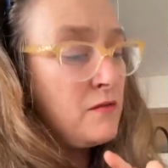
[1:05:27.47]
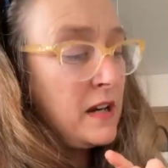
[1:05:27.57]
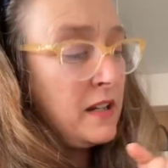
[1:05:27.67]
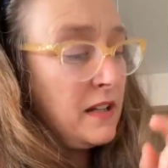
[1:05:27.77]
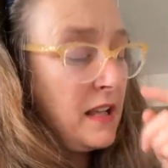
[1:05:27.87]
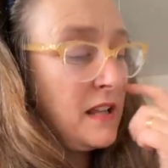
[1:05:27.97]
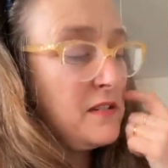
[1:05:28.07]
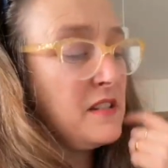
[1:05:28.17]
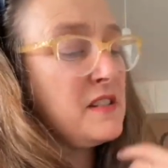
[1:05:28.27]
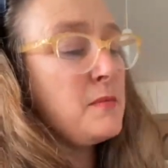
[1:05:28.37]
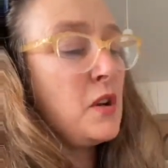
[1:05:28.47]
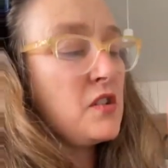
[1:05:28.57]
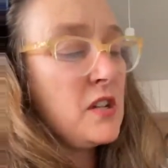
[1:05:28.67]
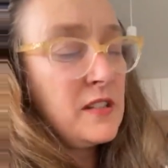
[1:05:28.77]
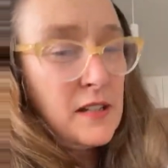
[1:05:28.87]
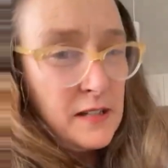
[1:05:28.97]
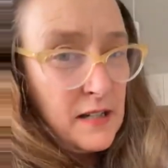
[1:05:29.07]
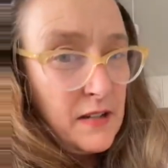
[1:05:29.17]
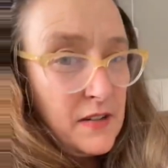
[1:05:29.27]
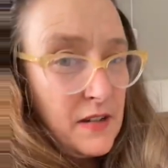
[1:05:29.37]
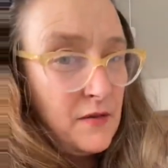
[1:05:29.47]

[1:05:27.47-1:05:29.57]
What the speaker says: Regular spot checked unannounced